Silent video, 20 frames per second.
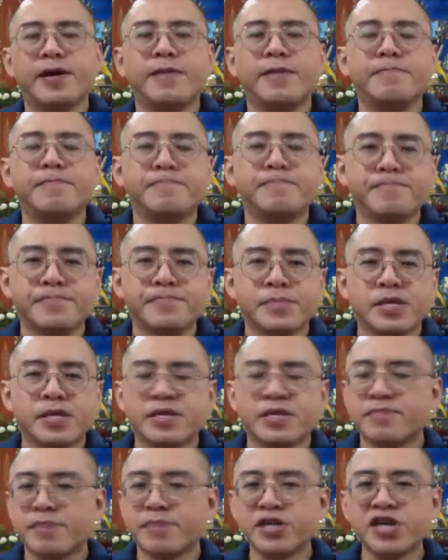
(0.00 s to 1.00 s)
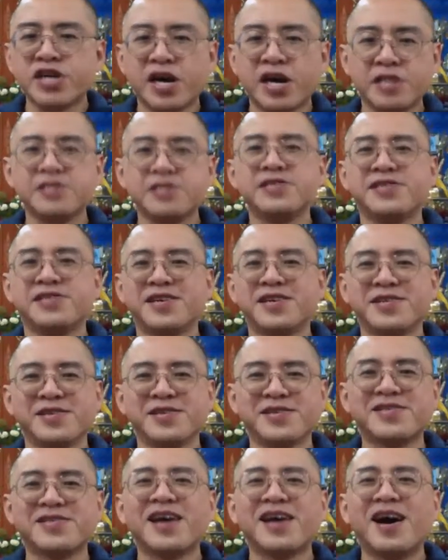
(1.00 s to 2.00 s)
It's much harder than it
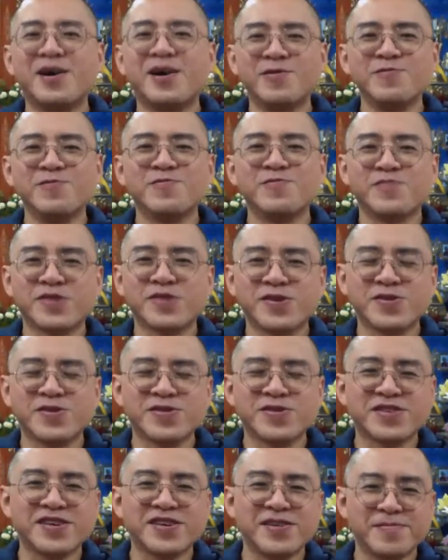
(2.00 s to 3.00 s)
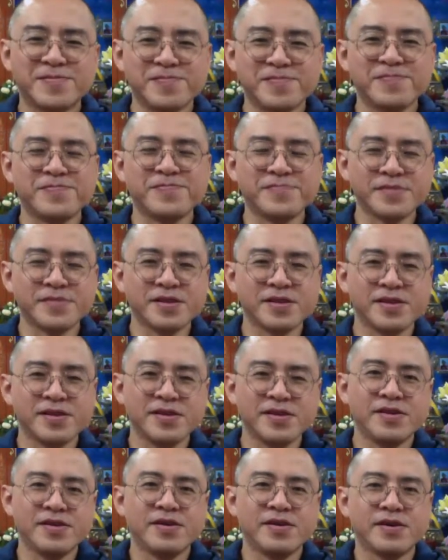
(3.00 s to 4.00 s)
sounds, because
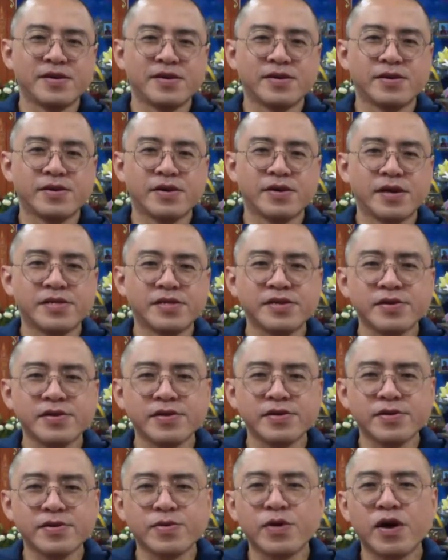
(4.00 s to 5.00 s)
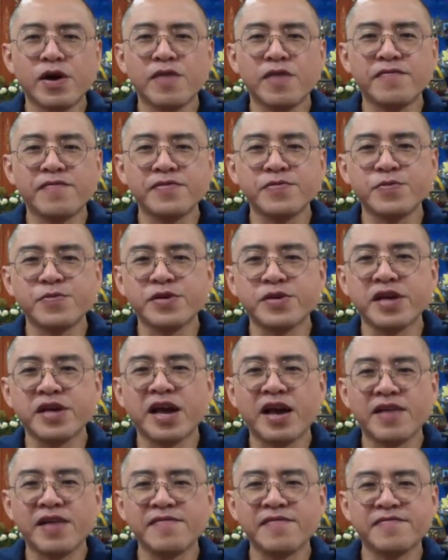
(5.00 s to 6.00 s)
I think quite often we
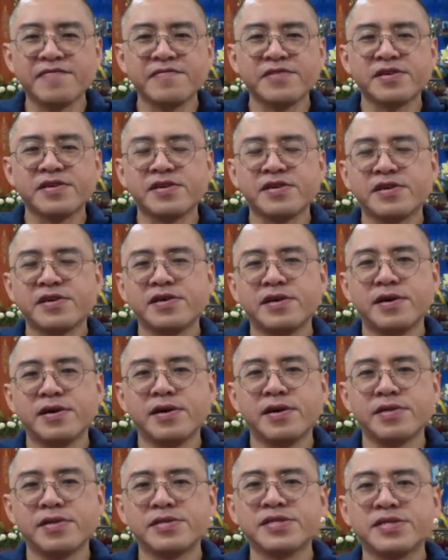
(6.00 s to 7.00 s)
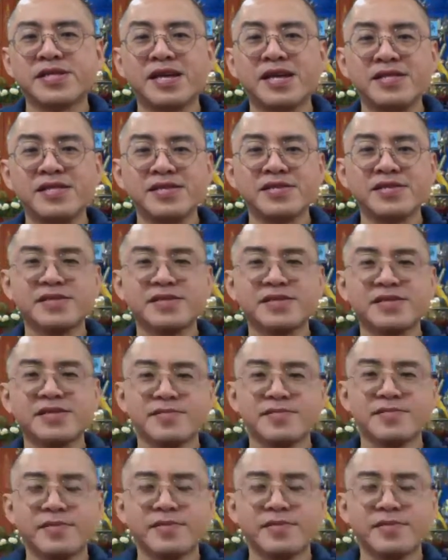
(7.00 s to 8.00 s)
have the tendency
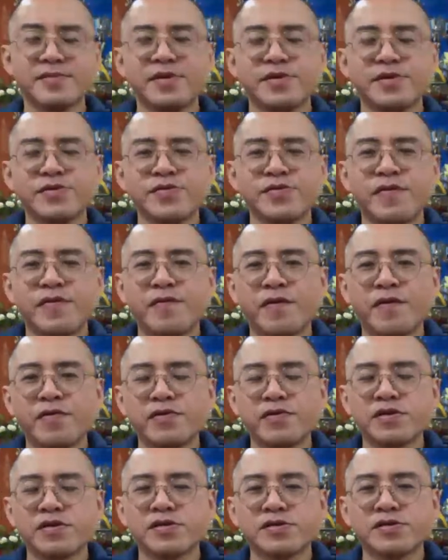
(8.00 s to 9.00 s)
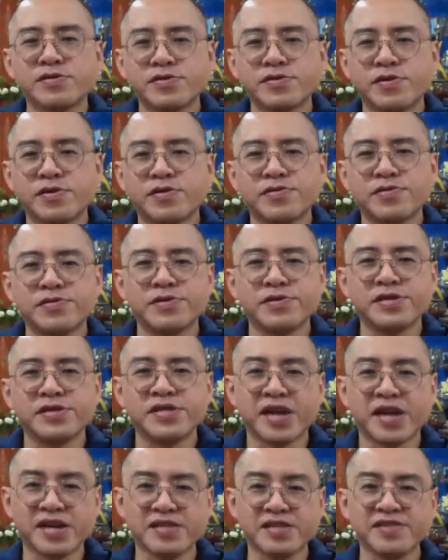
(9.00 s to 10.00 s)
to focus on the
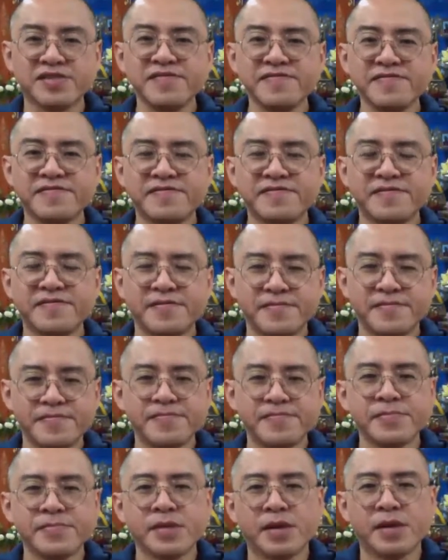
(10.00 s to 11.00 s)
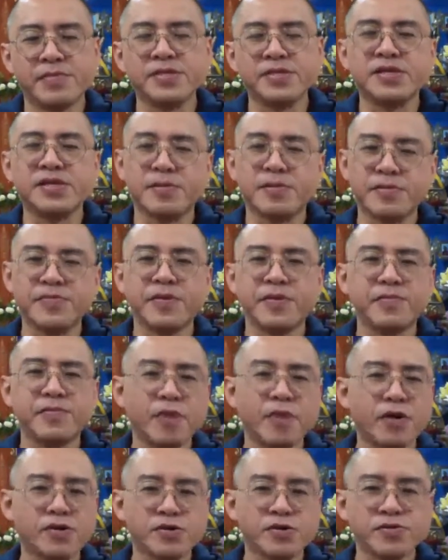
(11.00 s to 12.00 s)
negative. I mean, some people more
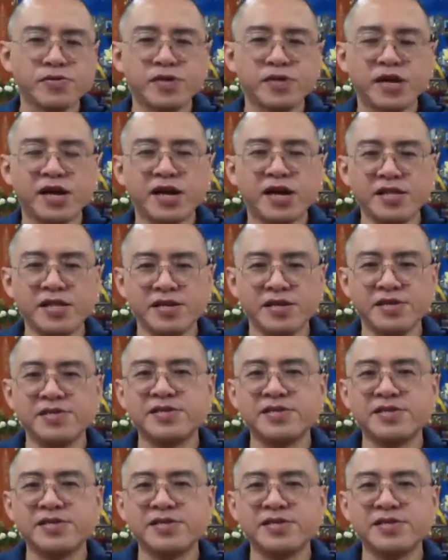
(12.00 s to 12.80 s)
so than others.